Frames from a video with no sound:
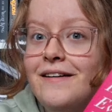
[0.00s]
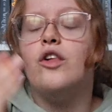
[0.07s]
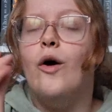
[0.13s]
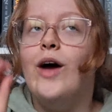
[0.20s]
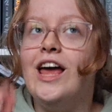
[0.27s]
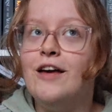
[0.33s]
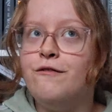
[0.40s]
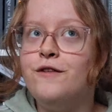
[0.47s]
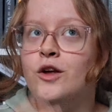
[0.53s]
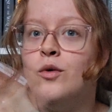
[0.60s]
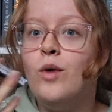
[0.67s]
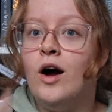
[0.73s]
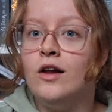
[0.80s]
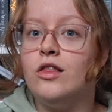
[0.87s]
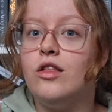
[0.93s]
So if you
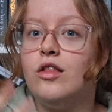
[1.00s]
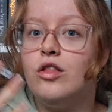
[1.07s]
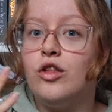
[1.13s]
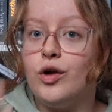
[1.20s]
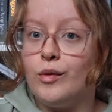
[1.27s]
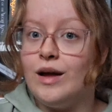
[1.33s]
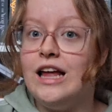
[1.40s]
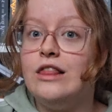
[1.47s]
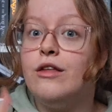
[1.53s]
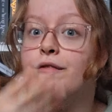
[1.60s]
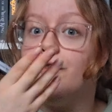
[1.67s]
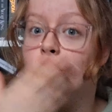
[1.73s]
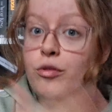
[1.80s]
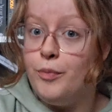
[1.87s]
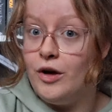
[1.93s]
want to read the
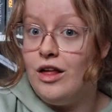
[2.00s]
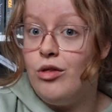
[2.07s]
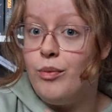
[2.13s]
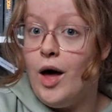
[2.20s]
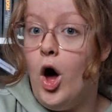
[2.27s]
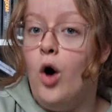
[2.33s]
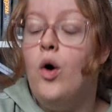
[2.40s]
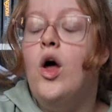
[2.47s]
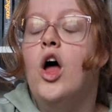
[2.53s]
first book as well,